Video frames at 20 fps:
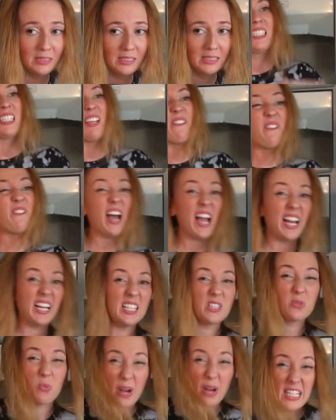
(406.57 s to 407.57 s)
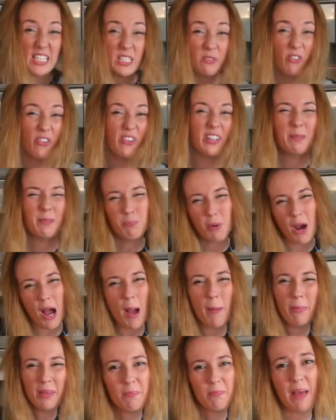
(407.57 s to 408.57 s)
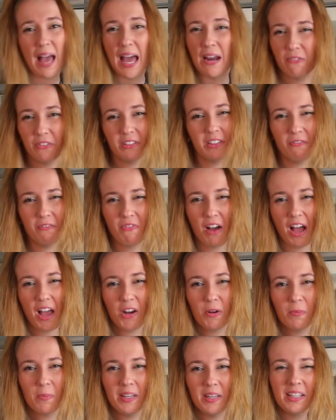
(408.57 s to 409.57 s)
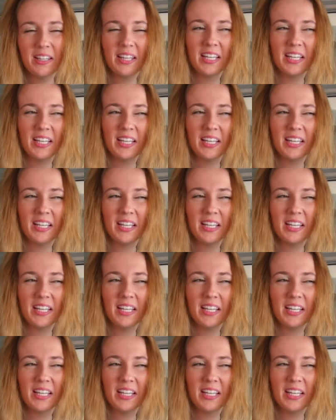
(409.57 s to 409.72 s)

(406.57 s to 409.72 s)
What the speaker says: Because I find it's wasteful and probably bad for the environment.